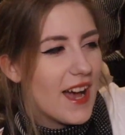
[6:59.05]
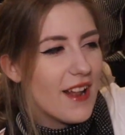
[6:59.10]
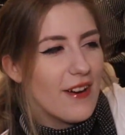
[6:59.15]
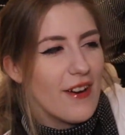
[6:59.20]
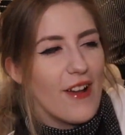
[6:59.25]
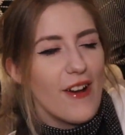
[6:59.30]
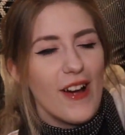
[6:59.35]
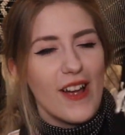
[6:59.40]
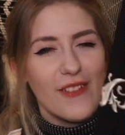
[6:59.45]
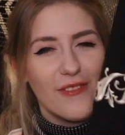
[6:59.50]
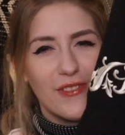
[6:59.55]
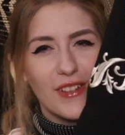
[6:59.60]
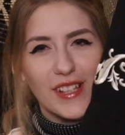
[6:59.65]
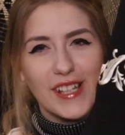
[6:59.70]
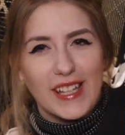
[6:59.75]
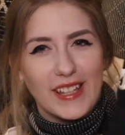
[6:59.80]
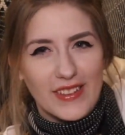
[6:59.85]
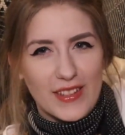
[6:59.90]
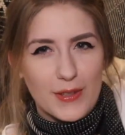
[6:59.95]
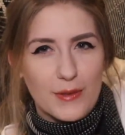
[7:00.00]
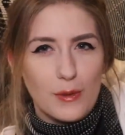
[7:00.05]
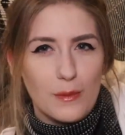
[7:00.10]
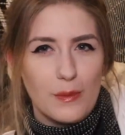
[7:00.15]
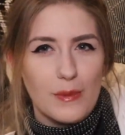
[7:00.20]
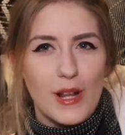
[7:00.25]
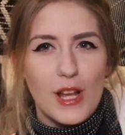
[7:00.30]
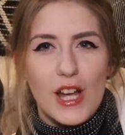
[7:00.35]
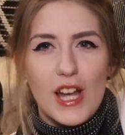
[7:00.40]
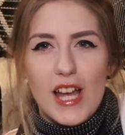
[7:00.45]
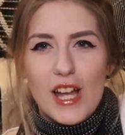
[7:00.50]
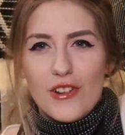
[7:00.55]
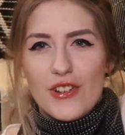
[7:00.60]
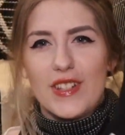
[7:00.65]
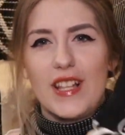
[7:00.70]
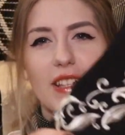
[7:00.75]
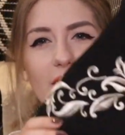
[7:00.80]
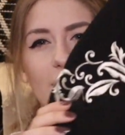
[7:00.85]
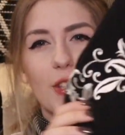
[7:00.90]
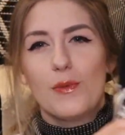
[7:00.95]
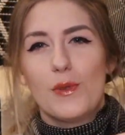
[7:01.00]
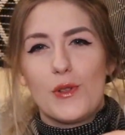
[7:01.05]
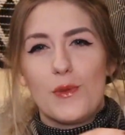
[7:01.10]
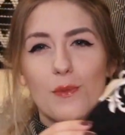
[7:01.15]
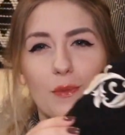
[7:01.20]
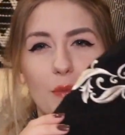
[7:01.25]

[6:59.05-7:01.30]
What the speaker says: I don't know, I feel like this would just has so much